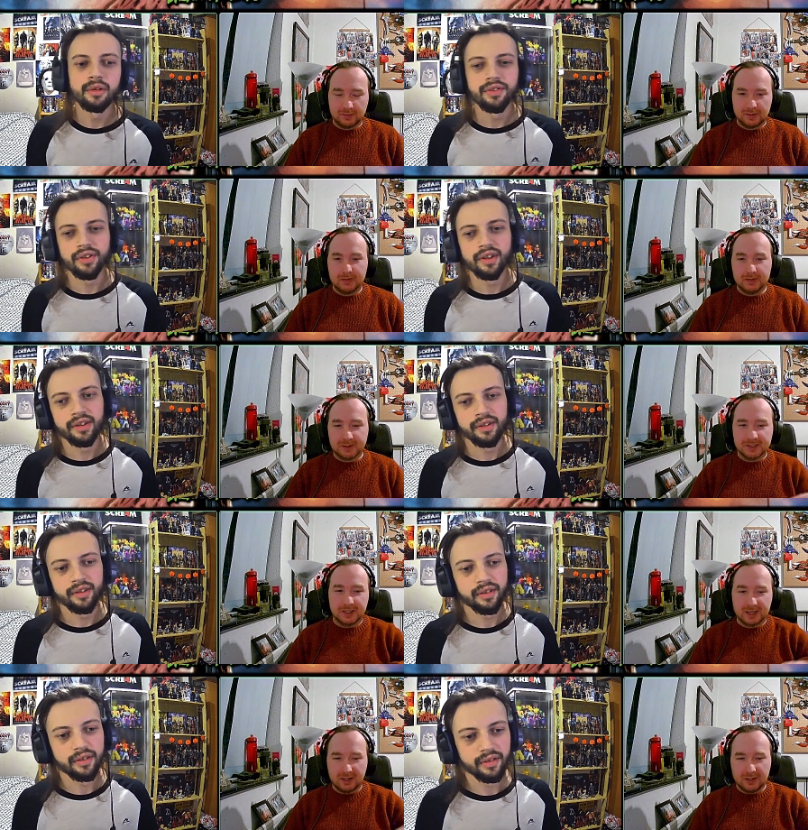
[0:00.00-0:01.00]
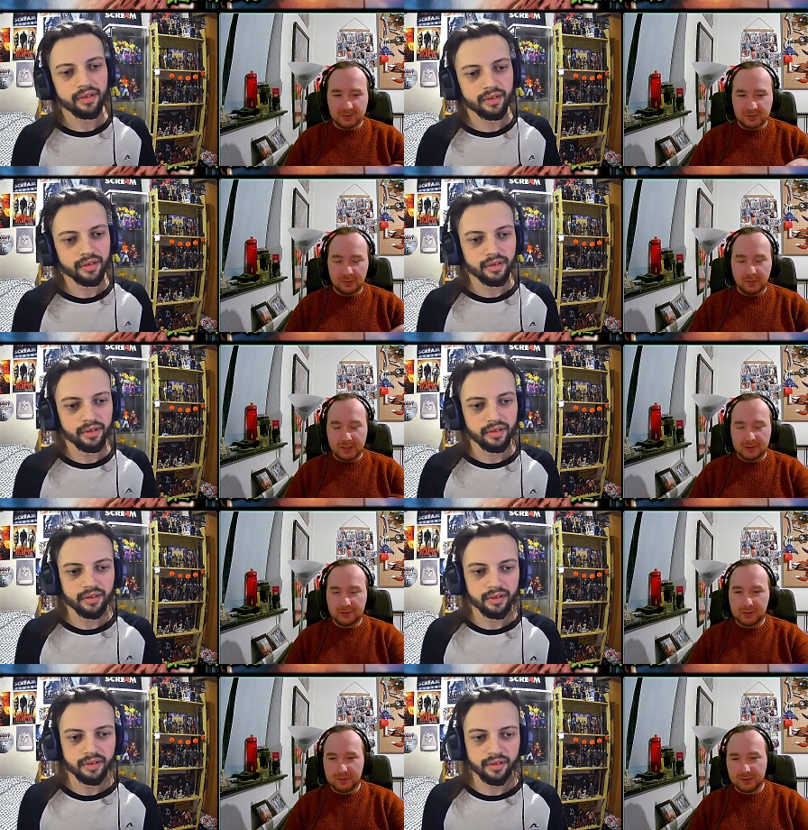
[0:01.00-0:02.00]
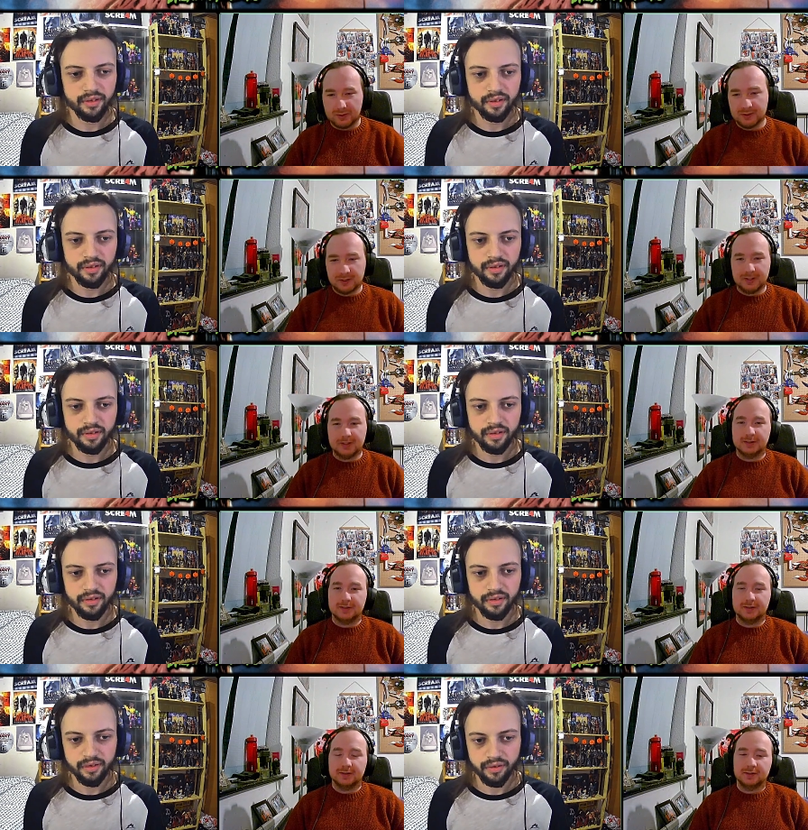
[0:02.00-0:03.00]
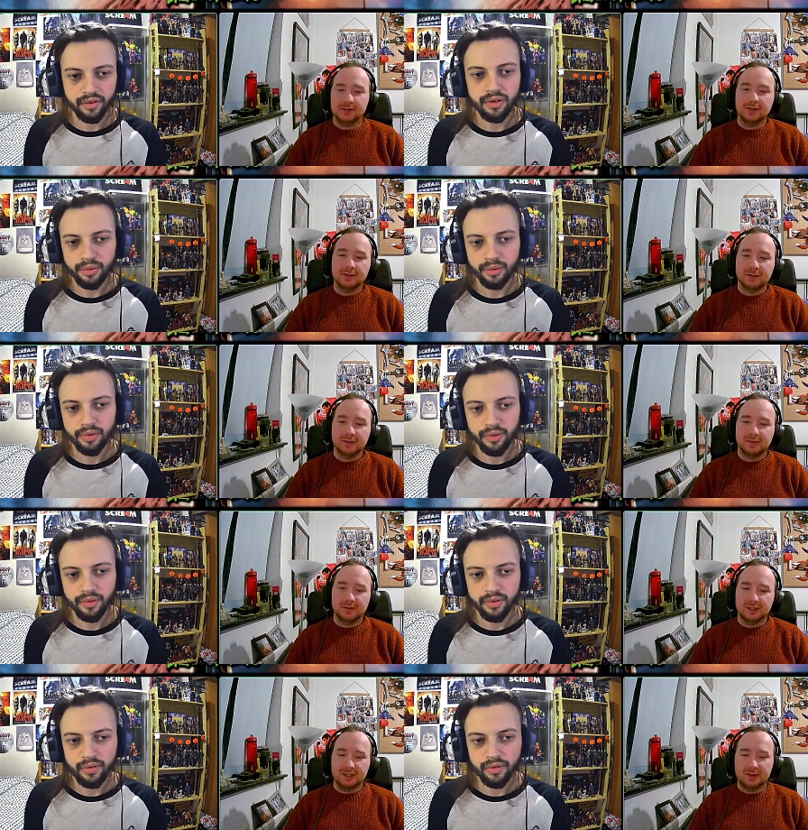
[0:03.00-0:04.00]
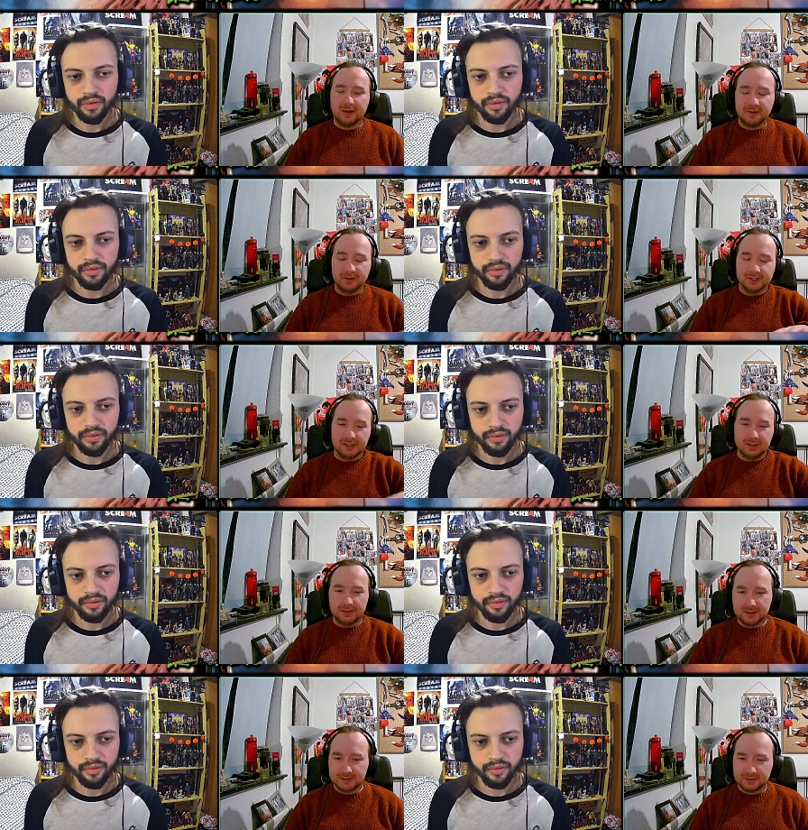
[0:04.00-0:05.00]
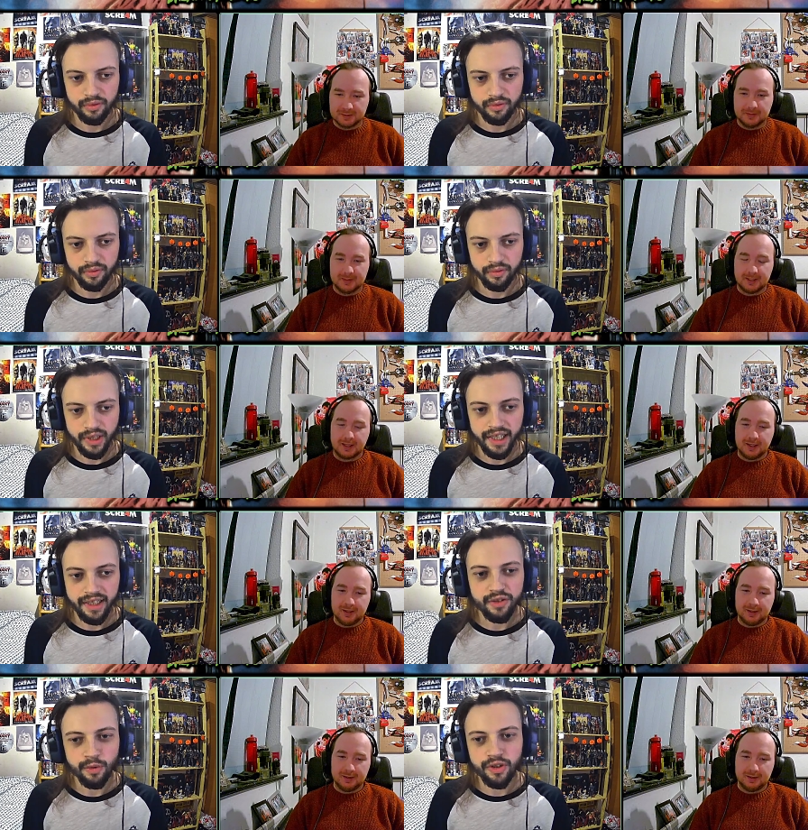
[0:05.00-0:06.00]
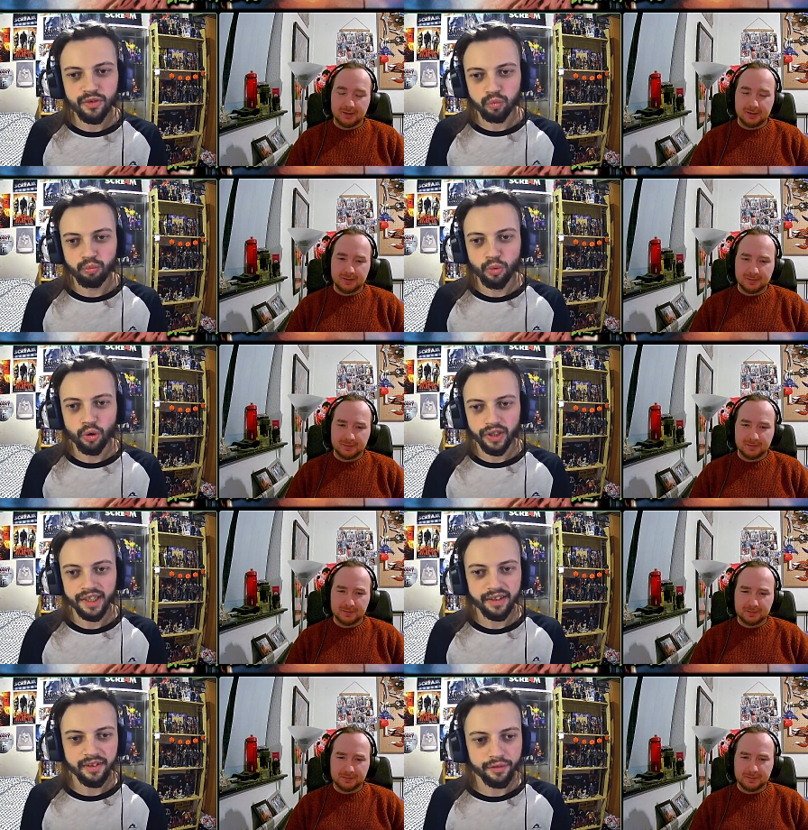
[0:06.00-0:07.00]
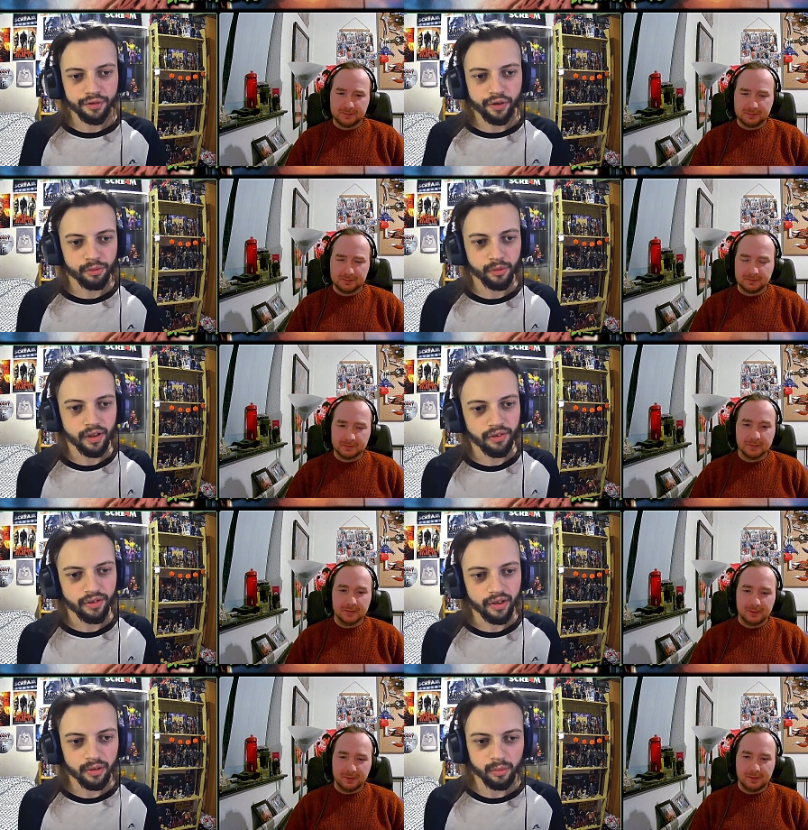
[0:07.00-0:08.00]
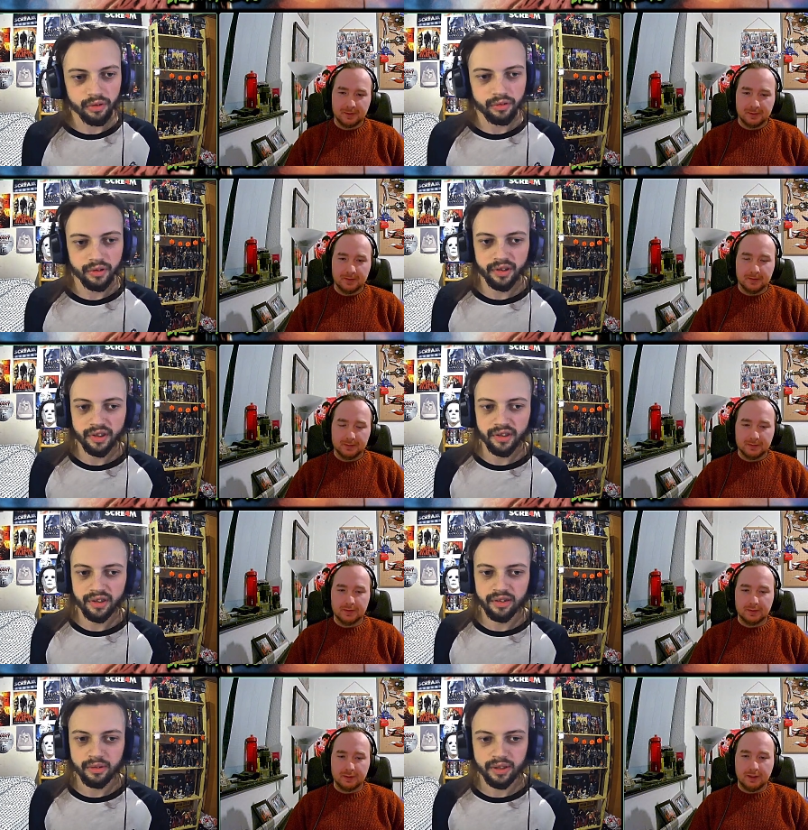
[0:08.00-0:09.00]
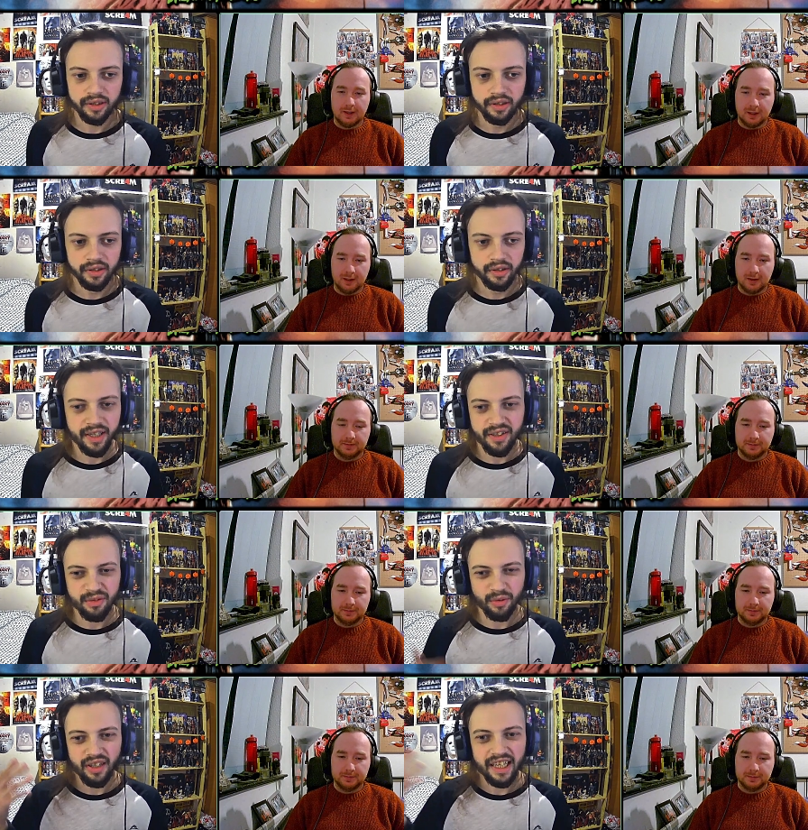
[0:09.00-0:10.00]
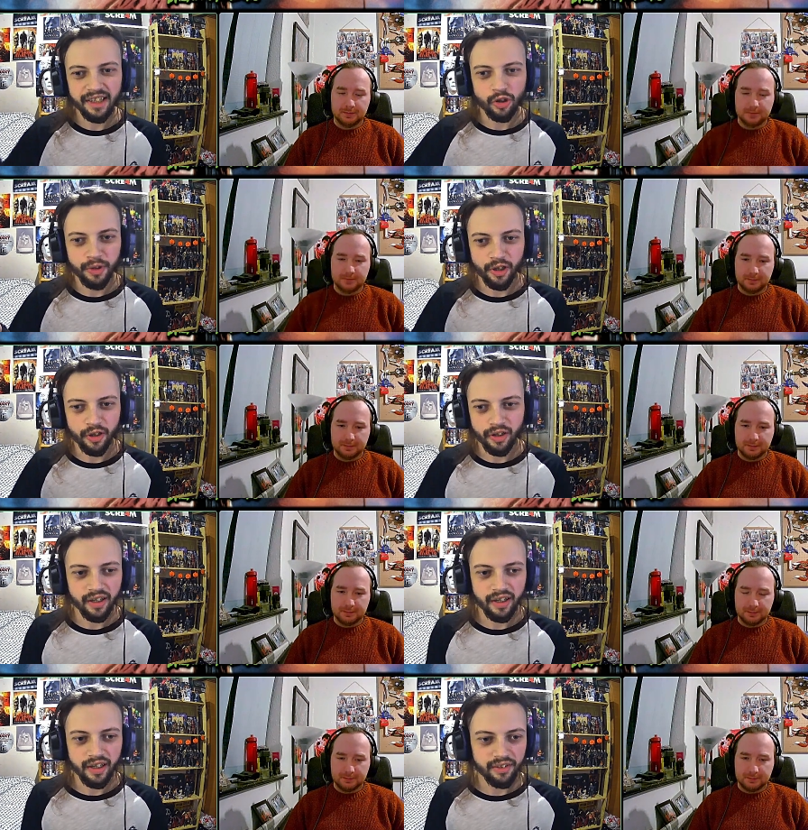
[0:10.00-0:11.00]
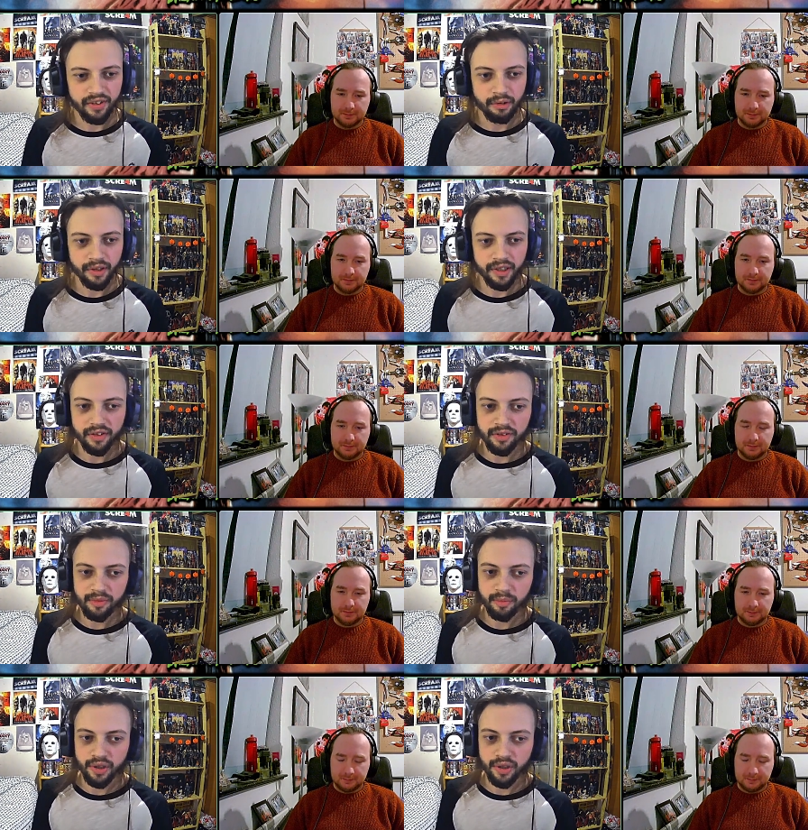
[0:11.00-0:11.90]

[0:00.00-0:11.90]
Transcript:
Speaker 1: was. He was yeah. mentioning like all those weird dream culture things. True. Which was a little, I think was a little nod to that. Yeah, this
Speaker 2: one more linked to the first one and the second one, really, isn't it? Or, yeah. It ends with the light coming on, and then that's how it ends.